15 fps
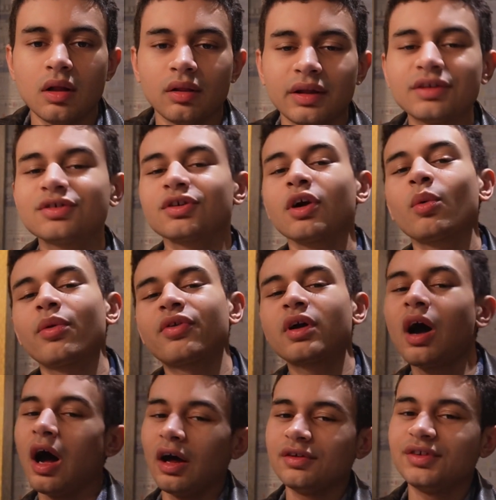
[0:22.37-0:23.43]
Let's start with
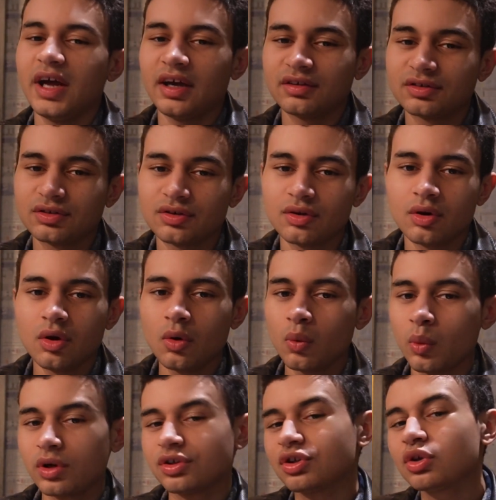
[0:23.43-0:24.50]
context.
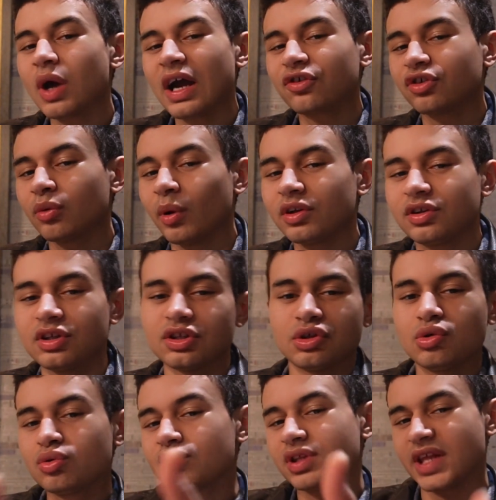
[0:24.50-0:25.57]
What do you actually want to
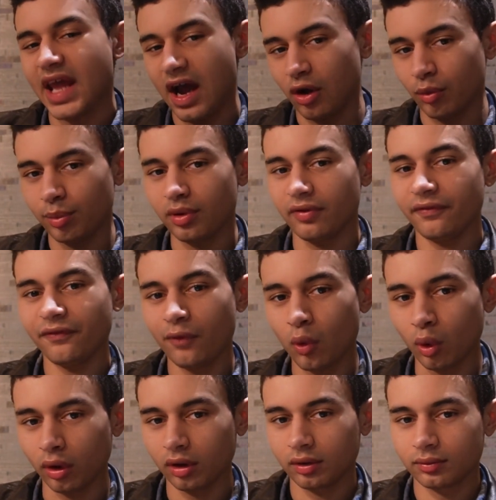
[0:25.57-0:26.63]
use the output for?
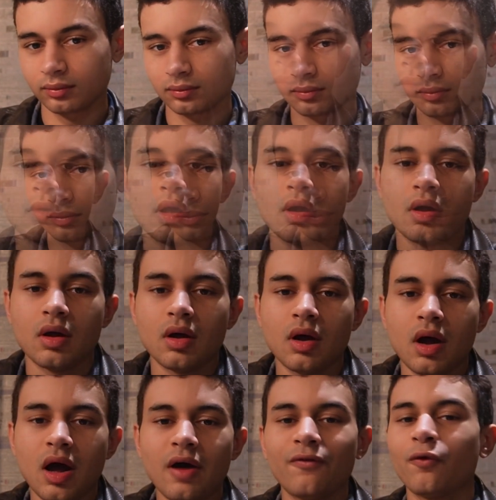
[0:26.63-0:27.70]

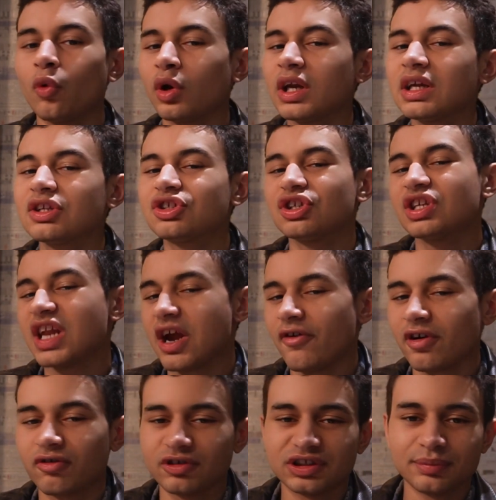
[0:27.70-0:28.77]
Avoiding
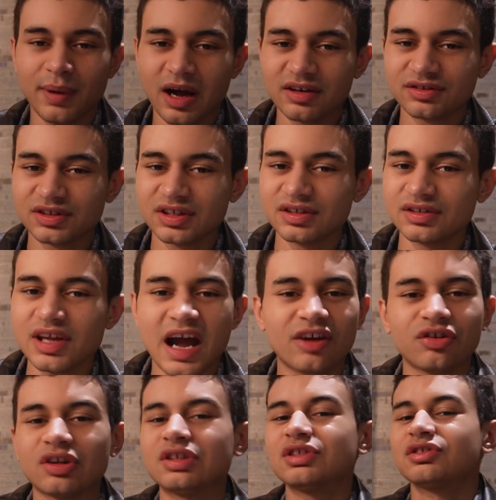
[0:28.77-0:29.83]
generic responses
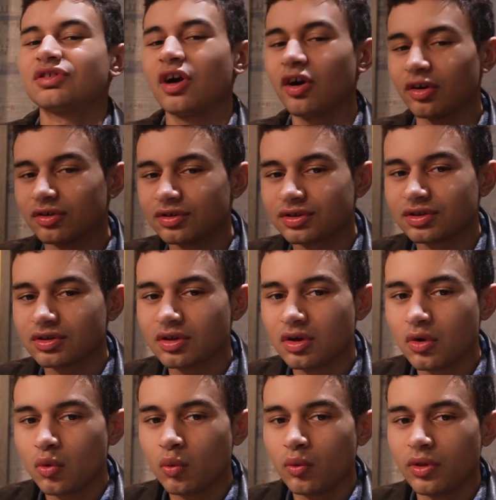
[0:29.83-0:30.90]
actually starts
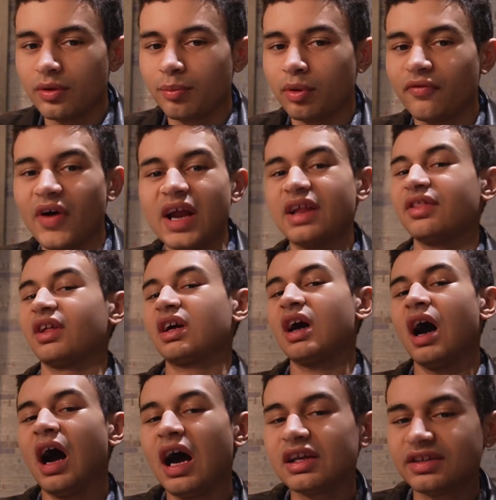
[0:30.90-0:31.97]
with providing the
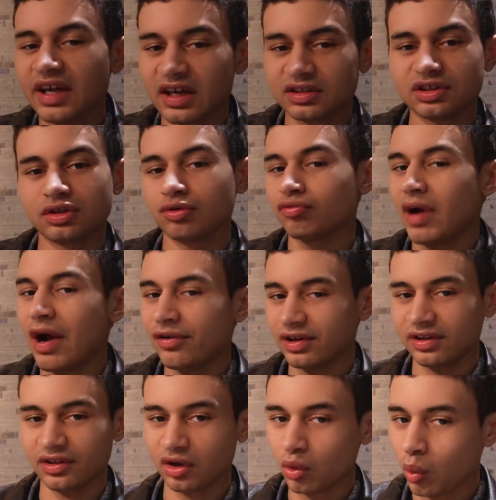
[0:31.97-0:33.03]
context
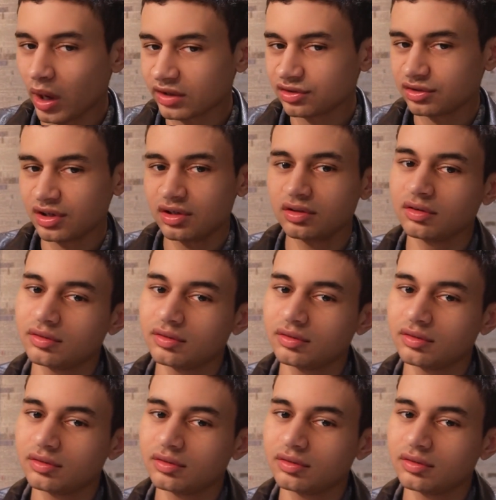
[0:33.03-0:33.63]
surrounding the question.